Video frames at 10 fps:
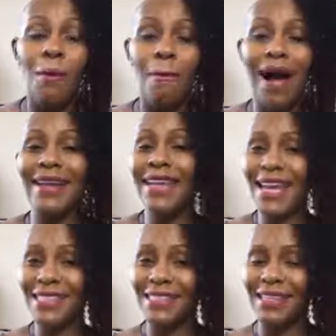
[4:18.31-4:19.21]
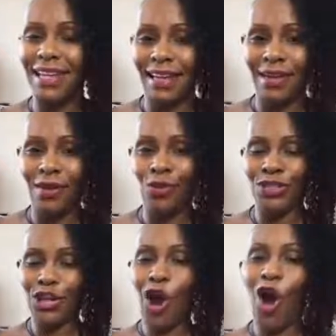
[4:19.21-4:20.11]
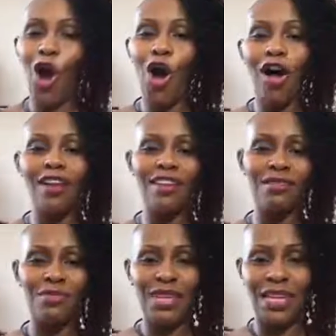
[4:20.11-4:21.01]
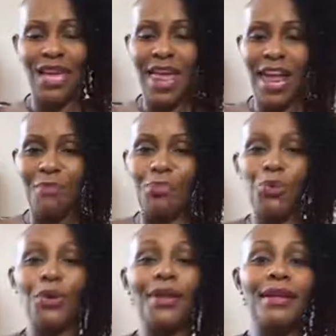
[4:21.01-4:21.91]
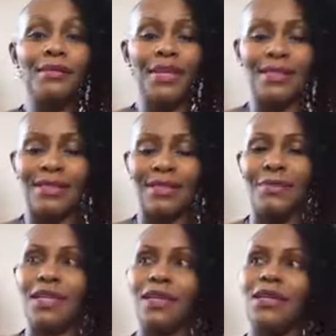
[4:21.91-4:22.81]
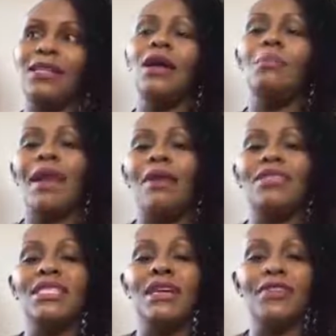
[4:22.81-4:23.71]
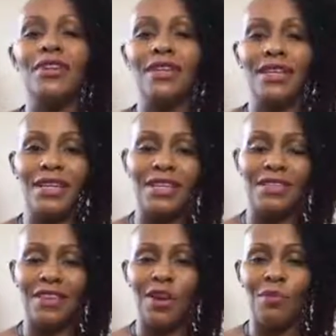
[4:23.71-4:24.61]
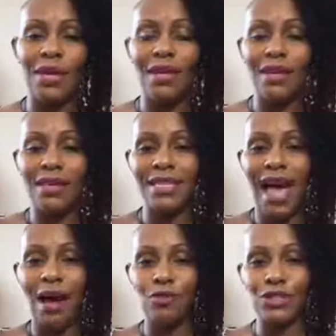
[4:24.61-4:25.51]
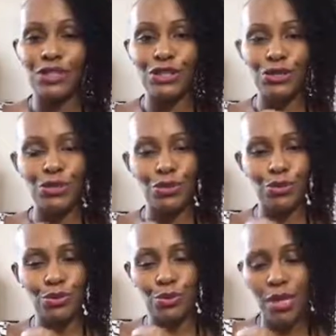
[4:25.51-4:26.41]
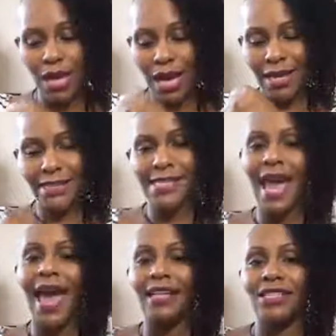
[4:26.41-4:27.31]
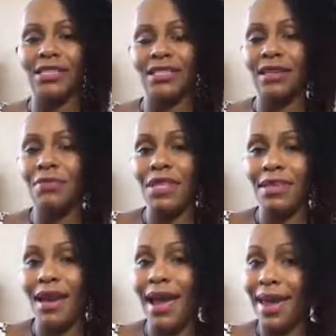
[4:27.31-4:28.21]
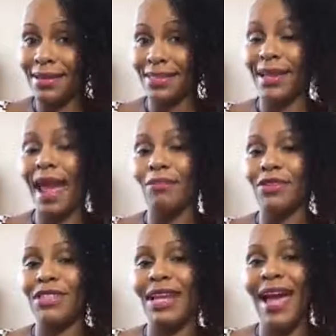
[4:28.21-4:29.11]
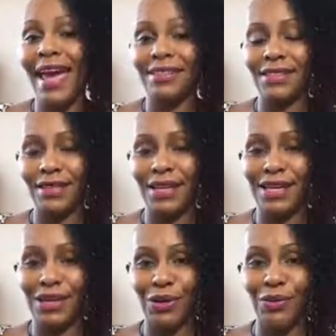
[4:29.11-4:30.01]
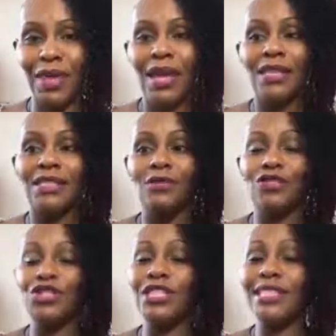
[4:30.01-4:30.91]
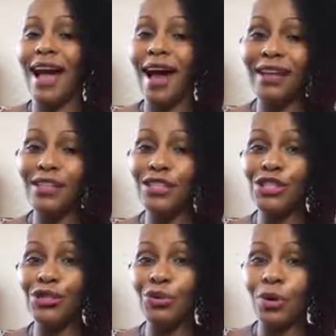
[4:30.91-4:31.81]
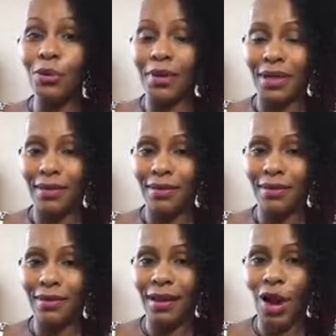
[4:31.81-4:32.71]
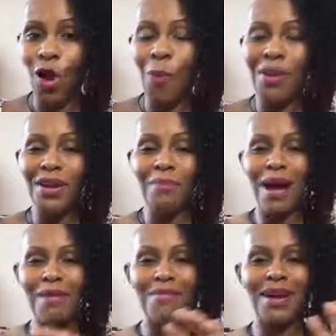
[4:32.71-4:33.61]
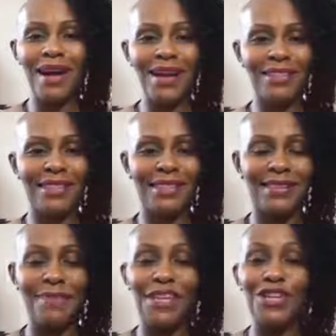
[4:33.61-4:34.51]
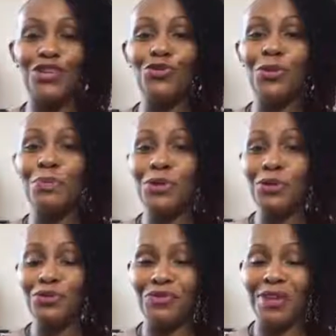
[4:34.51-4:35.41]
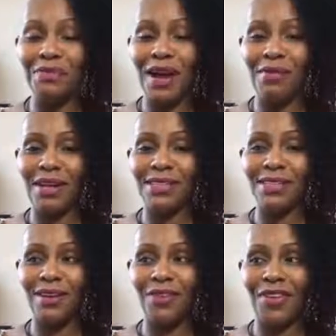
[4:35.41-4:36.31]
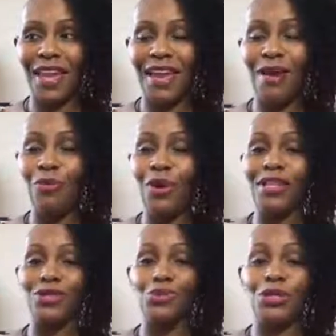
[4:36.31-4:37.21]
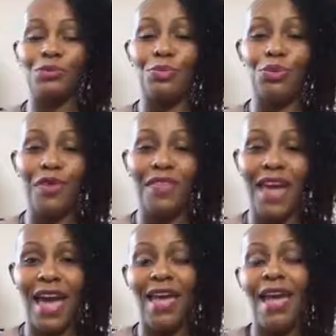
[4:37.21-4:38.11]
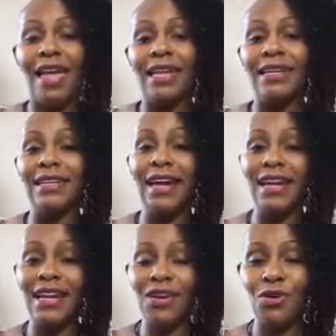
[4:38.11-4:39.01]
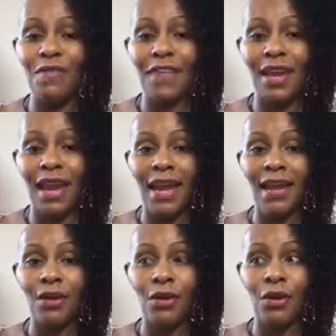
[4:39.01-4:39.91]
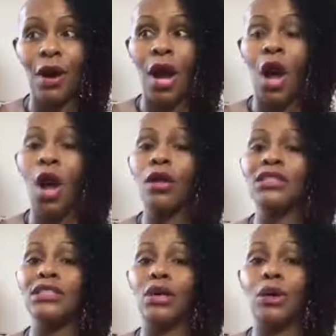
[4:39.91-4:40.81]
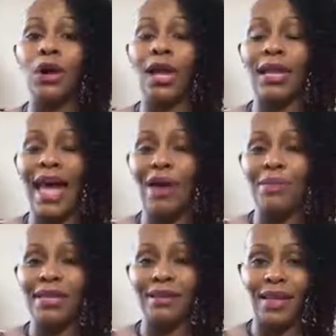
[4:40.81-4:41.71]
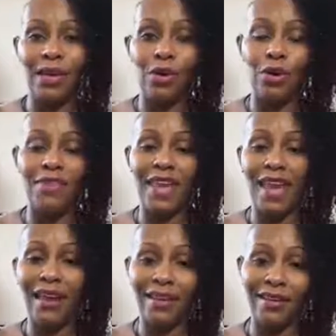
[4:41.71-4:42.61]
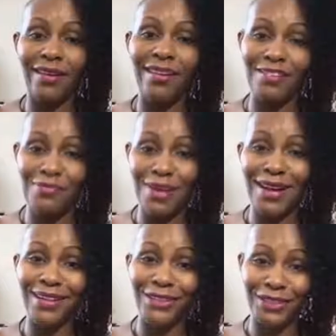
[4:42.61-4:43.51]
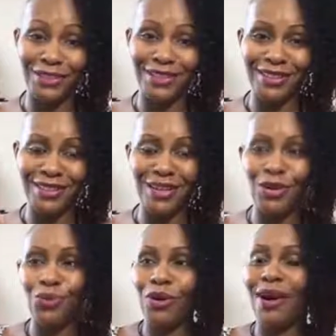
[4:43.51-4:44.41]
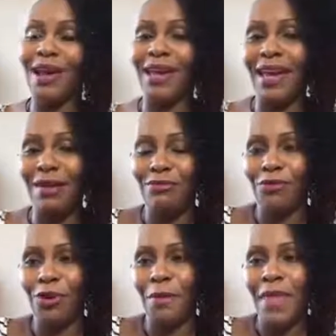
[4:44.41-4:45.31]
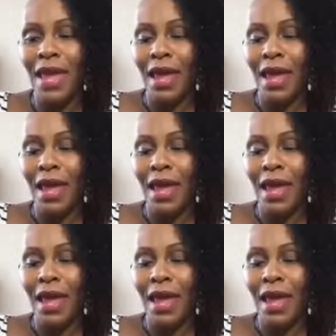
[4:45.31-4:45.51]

My destiny was calling me and pulling me to something else, but I was never going to get there because I was too attached to something that I had established and I had to let it go. So designing the jewelry opened up my mind to something new and beautiful about myself and I wanted to explore that. Letting go of that anchor also allowed me to let go of the anchor of my hood, you know, where I came from.